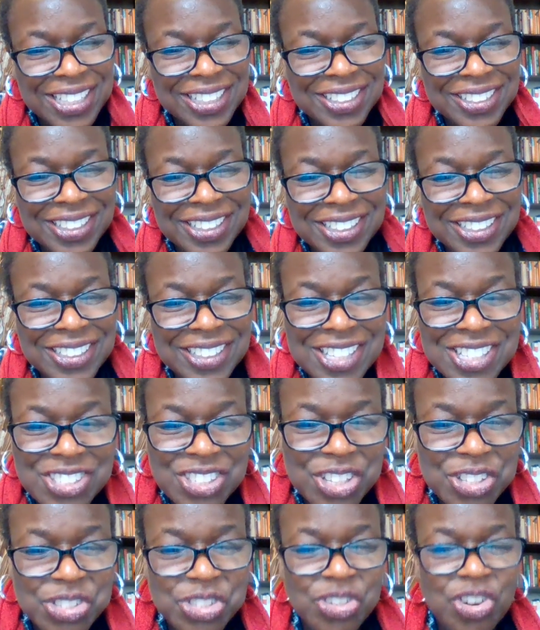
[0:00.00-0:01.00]
let's
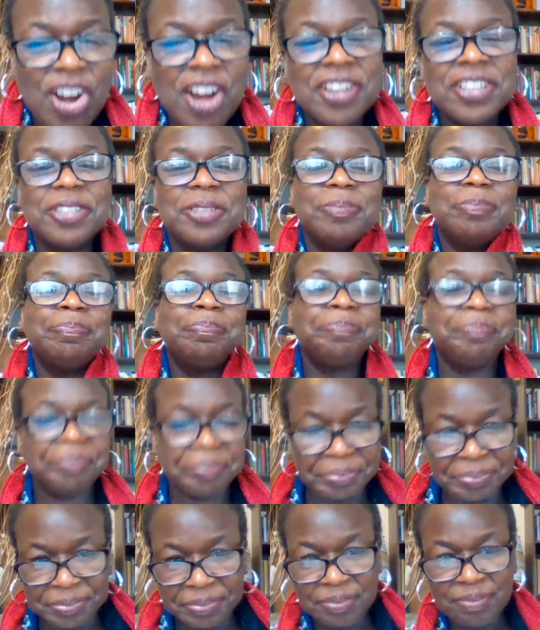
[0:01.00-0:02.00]
get started.
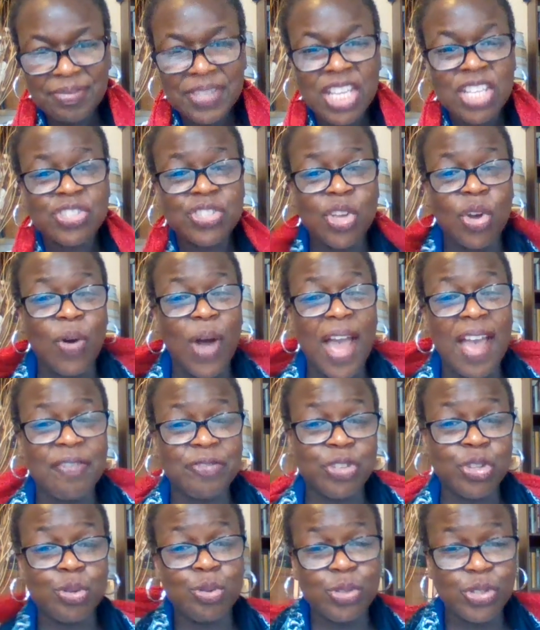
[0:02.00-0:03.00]
So I have
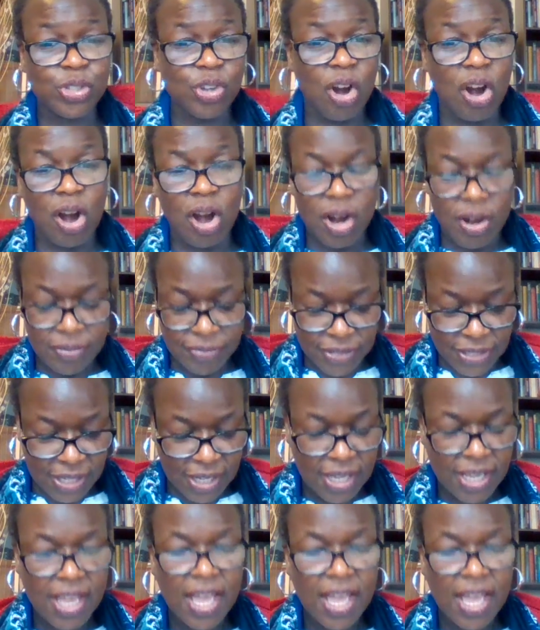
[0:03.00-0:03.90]
2 scarves.